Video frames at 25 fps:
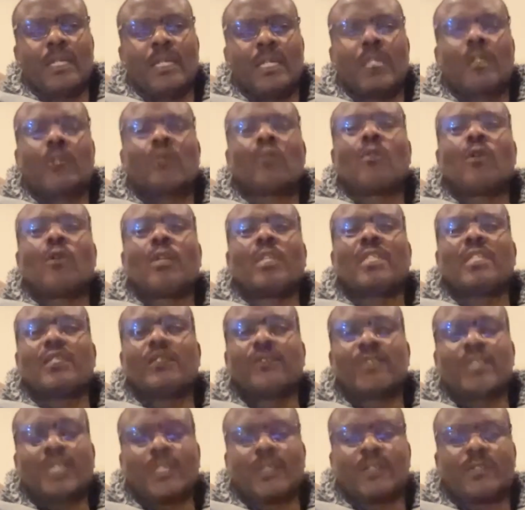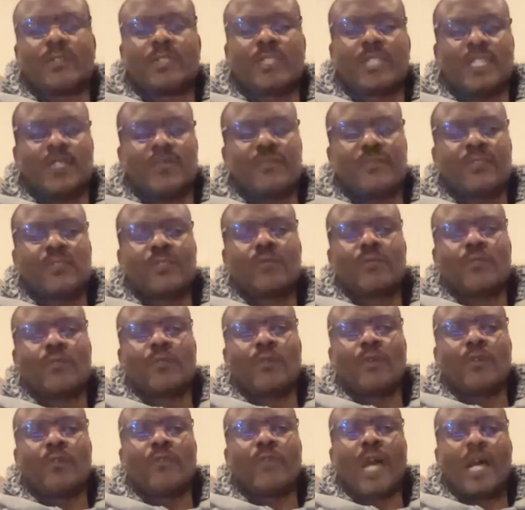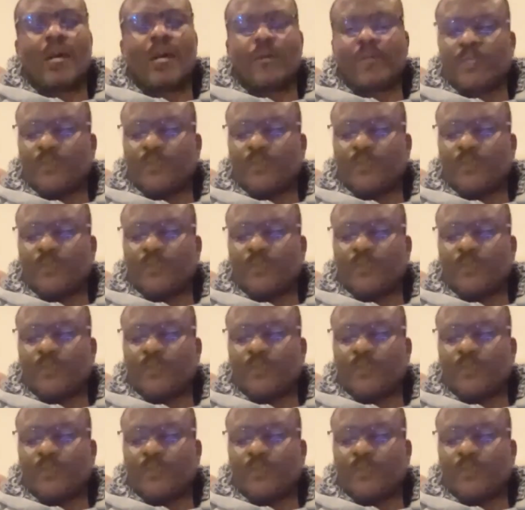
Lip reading: And God gives us gifts of